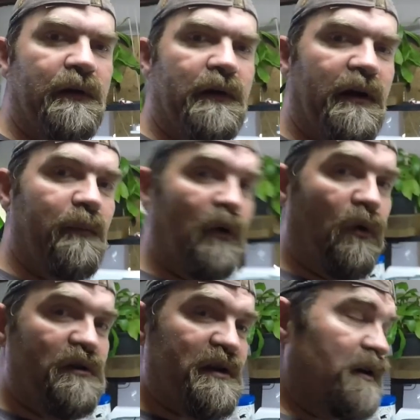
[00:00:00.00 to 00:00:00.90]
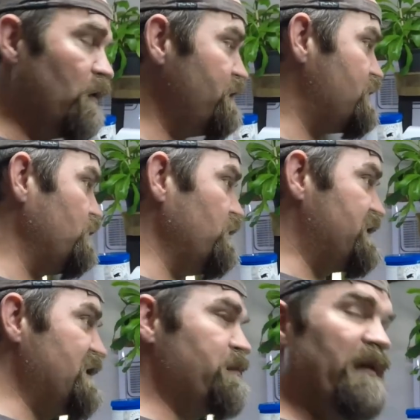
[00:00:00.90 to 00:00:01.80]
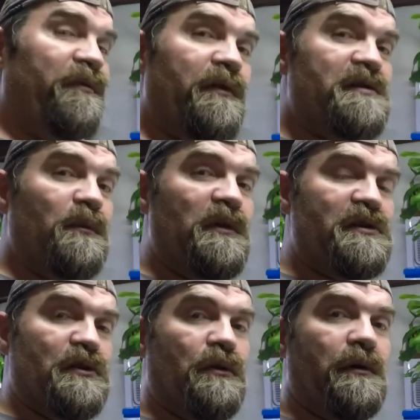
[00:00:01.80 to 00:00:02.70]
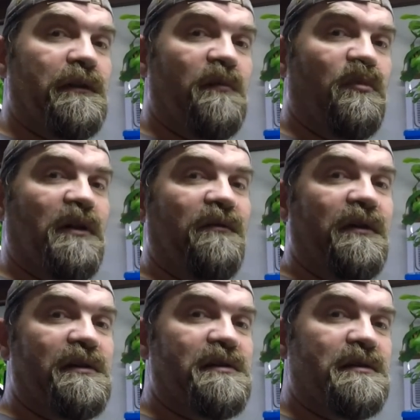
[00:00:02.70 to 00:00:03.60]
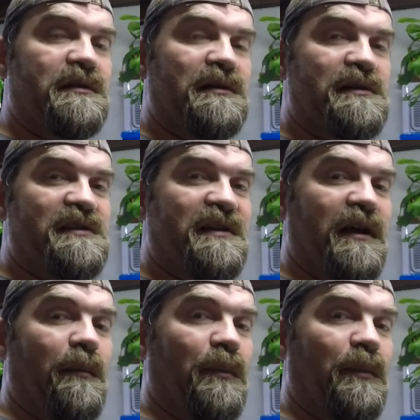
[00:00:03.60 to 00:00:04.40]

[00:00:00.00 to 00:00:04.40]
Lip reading: And because I also use these buffers that we saw in the previous step,